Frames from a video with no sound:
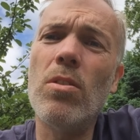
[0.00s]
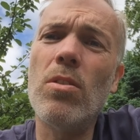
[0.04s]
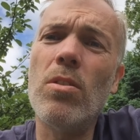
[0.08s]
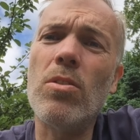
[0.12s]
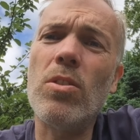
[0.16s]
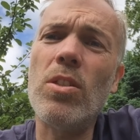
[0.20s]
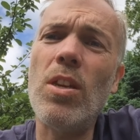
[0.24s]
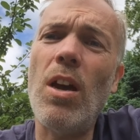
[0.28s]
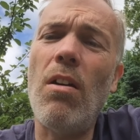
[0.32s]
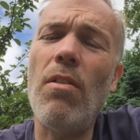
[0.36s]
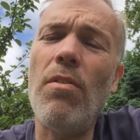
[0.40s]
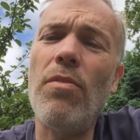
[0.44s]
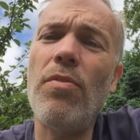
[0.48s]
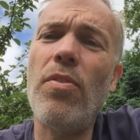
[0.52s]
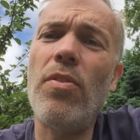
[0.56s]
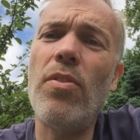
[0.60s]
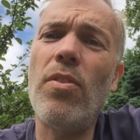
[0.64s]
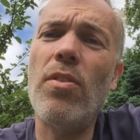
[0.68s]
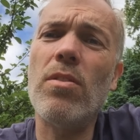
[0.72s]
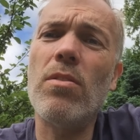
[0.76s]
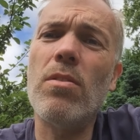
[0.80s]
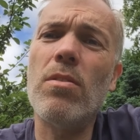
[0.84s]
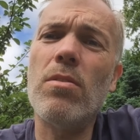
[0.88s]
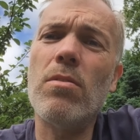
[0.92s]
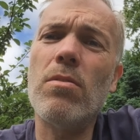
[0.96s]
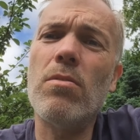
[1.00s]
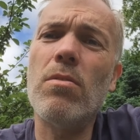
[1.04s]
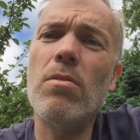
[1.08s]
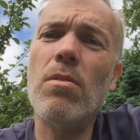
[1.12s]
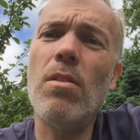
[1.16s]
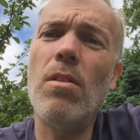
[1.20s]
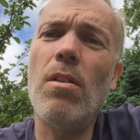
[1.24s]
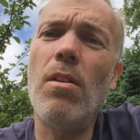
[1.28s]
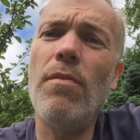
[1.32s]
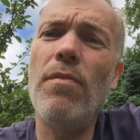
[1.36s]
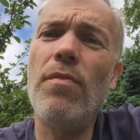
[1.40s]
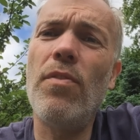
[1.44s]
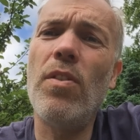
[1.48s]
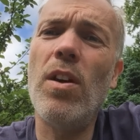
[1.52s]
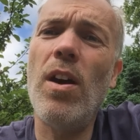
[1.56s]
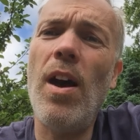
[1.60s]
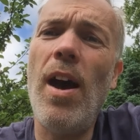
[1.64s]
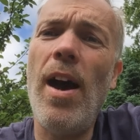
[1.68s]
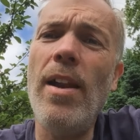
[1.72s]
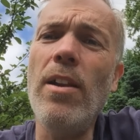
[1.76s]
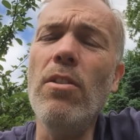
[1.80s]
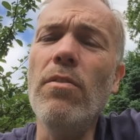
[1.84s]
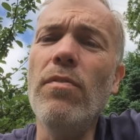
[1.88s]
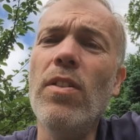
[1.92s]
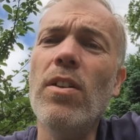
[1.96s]
south of
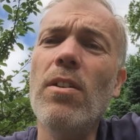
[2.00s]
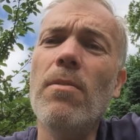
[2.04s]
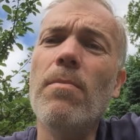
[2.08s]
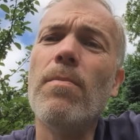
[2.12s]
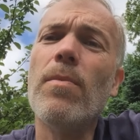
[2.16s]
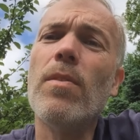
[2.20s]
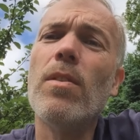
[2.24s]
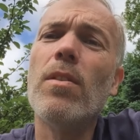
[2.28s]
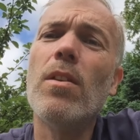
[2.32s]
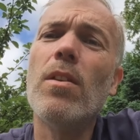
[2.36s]
Hanover,